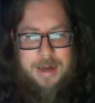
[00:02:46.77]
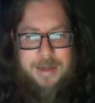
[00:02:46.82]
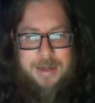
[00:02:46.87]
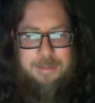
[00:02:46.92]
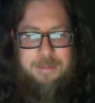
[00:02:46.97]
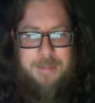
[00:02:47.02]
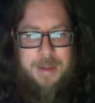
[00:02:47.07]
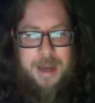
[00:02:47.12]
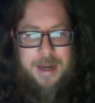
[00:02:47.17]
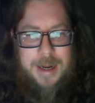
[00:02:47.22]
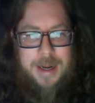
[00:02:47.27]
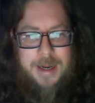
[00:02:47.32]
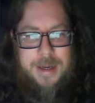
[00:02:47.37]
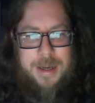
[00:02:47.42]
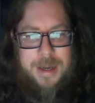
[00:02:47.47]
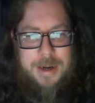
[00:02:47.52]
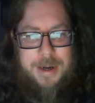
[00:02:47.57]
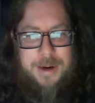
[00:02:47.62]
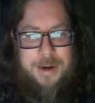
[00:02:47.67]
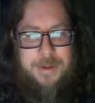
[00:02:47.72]
Manning
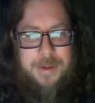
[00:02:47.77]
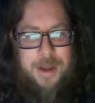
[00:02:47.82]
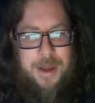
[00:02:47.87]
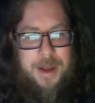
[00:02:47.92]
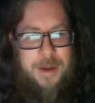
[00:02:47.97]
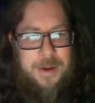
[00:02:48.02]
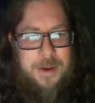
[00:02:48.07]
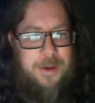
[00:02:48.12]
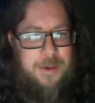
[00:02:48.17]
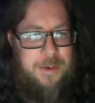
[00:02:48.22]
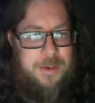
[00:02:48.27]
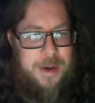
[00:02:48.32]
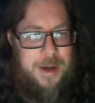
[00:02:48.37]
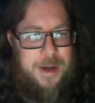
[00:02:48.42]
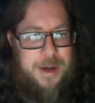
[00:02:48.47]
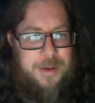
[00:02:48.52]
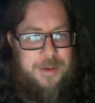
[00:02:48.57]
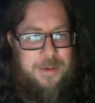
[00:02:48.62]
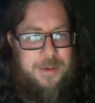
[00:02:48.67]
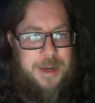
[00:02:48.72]
here, who
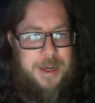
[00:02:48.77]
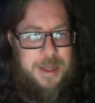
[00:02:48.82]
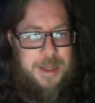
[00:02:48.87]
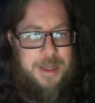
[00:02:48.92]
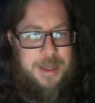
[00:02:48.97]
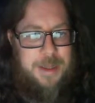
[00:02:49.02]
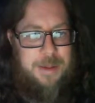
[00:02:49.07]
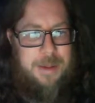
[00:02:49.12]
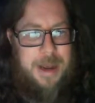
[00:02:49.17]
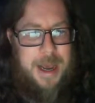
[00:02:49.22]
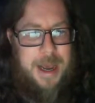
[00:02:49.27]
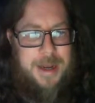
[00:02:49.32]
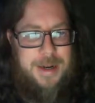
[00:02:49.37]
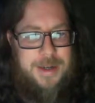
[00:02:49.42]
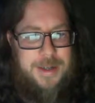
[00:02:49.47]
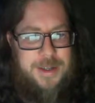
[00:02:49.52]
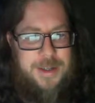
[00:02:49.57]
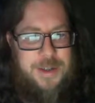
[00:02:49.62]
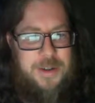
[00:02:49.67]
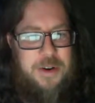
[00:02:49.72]
uh, tweeted that the
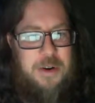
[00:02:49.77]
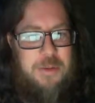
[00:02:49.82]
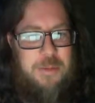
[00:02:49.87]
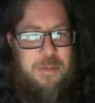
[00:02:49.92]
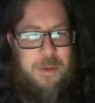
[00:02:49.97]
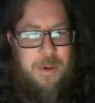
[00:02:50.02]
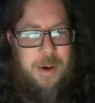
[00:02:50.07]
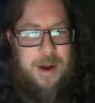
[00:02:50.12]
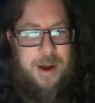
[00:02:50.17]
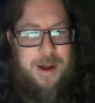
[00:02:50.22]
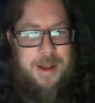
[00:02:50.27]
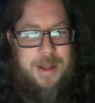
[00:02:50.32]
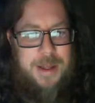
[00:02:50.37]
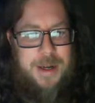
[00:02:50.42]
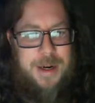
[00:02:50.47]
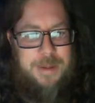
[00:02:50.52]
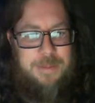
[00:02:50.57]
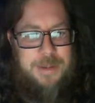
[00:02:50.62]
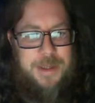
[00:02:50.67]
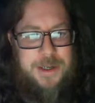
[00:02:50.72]
patent is so broad
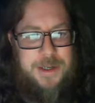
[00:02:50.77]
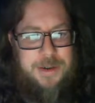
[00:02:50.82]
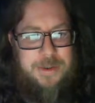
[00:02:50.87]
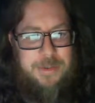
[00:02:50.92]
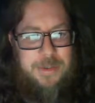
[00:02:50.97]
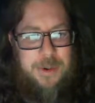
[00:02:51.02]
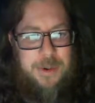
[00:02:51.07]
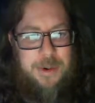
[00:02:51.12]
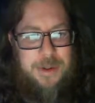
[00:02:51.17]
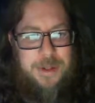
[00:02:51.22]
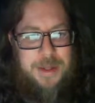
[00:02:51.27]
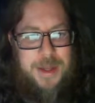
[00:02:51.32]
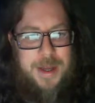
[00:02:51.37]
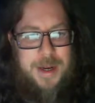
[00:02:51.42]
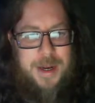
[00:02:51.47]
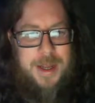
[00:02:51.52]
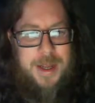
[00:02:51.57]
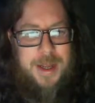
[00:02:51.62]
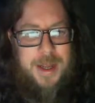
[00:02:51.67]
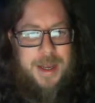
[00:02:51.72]
that I'm still worried
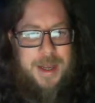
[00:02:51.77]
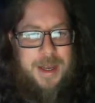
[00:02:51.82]
that